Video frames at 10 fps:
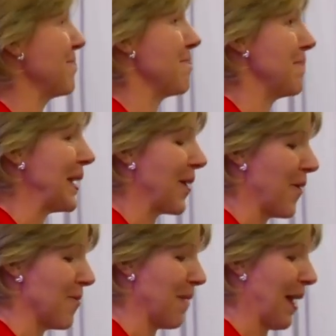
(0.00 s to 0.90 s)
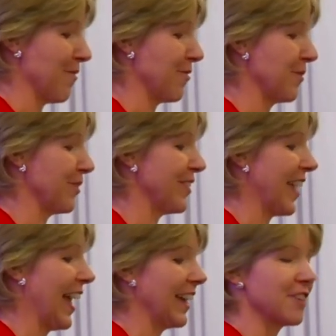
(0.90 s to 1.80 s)
environmental
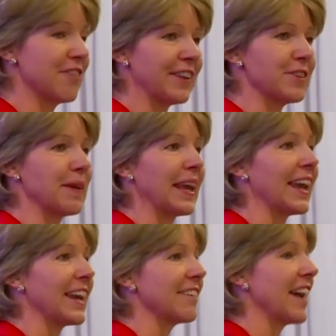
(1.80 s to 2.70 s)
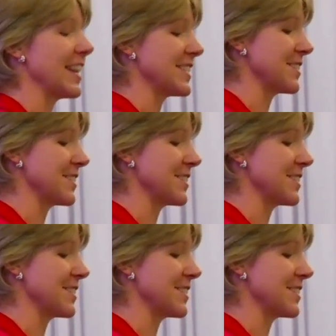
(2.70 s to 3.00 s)
responsibility and social impact. Mm-hmm.